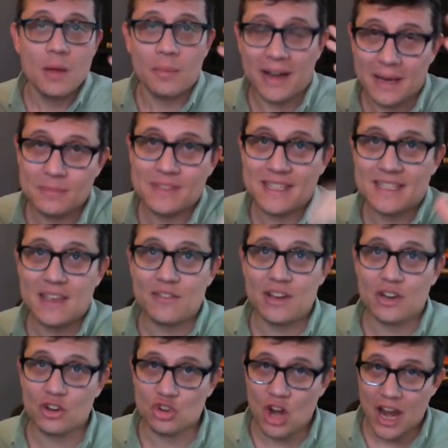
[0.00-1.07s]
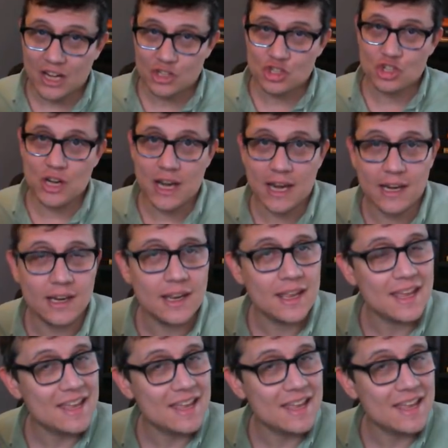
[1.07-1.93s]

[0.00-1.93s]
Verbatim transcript: My name is E seven here, Grok Trade.